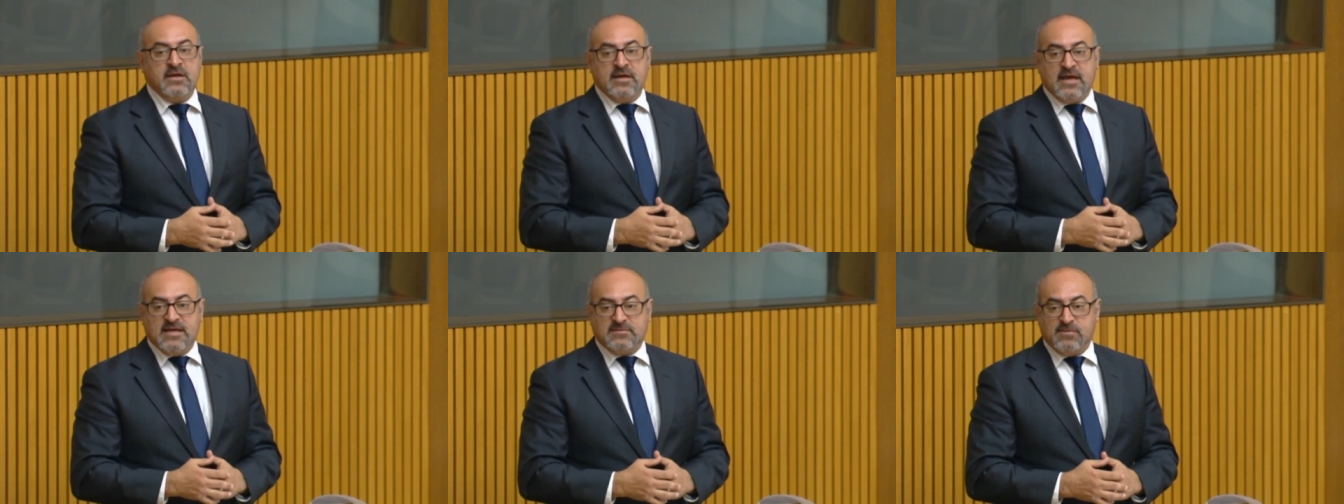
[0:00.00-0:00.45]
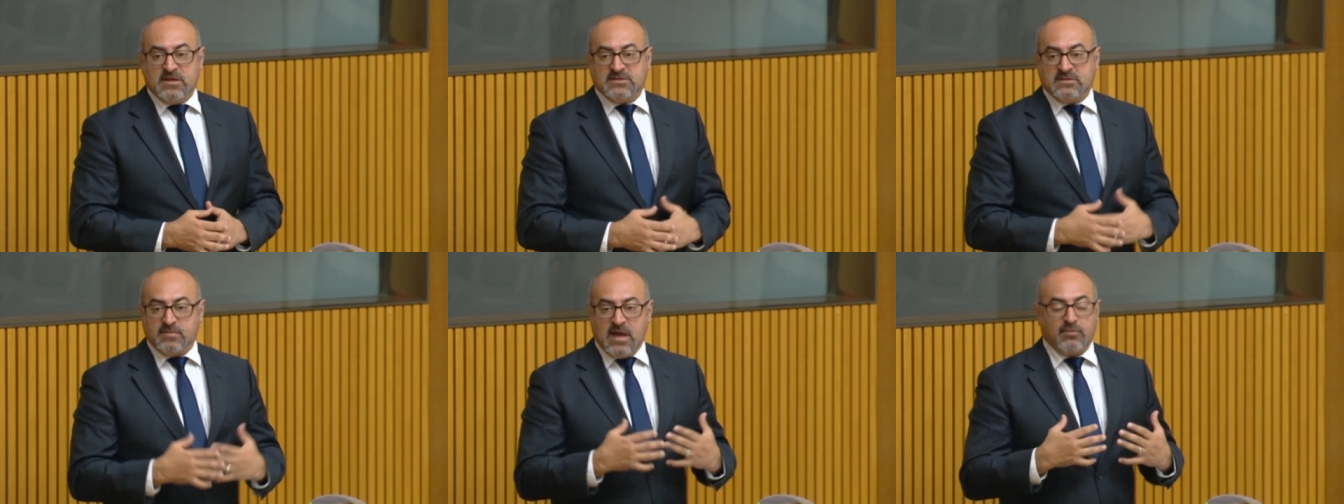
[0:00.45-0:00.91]
SBS
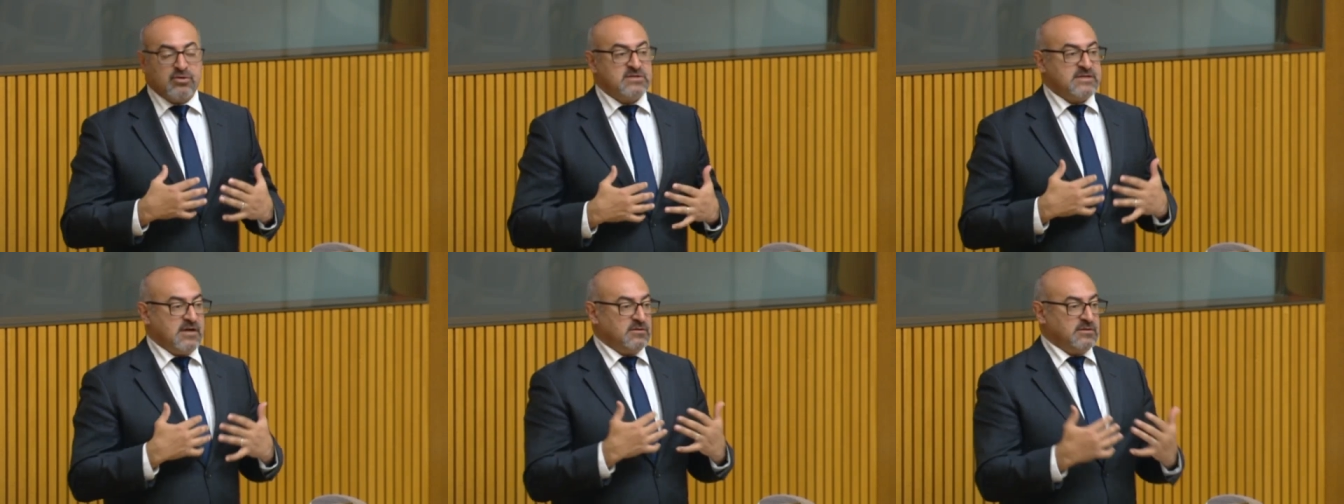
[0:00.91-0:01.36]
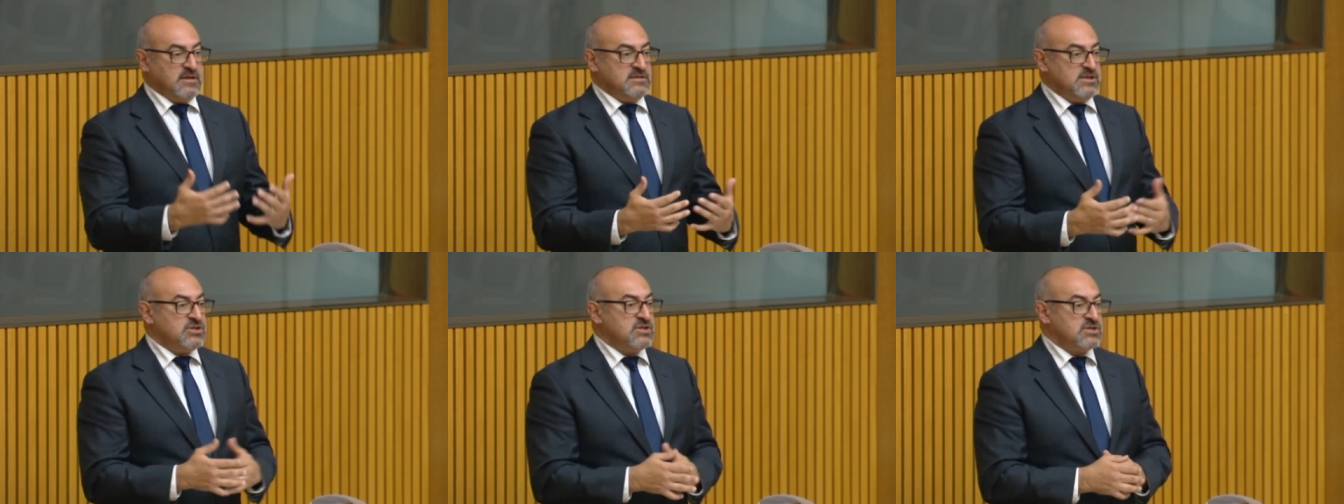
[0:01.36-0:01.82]
to be able to tell
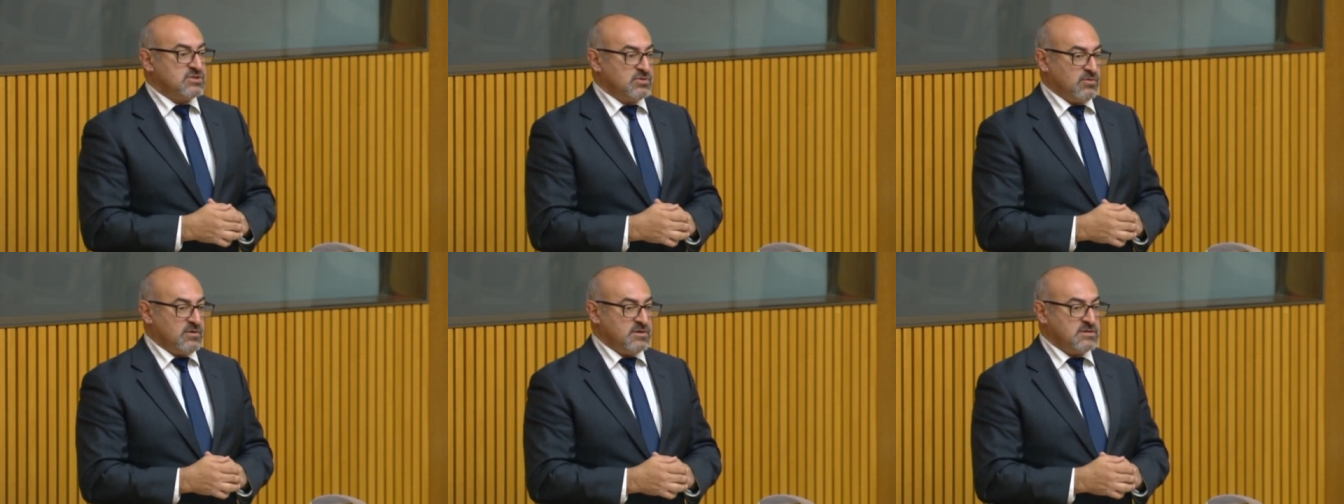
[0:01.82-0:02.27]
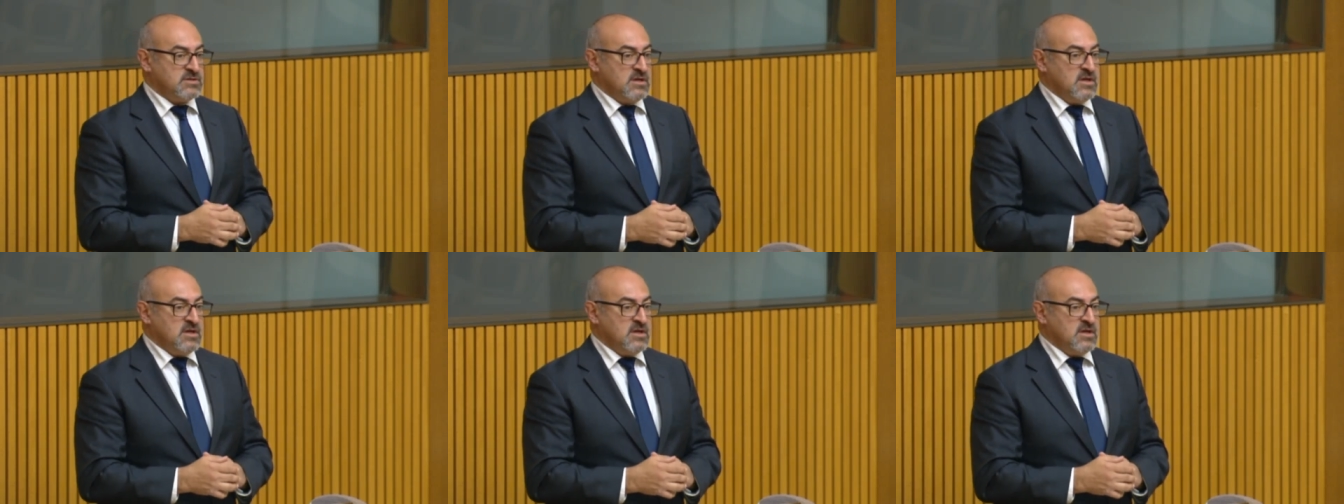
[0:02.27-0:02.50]
Indigenous stories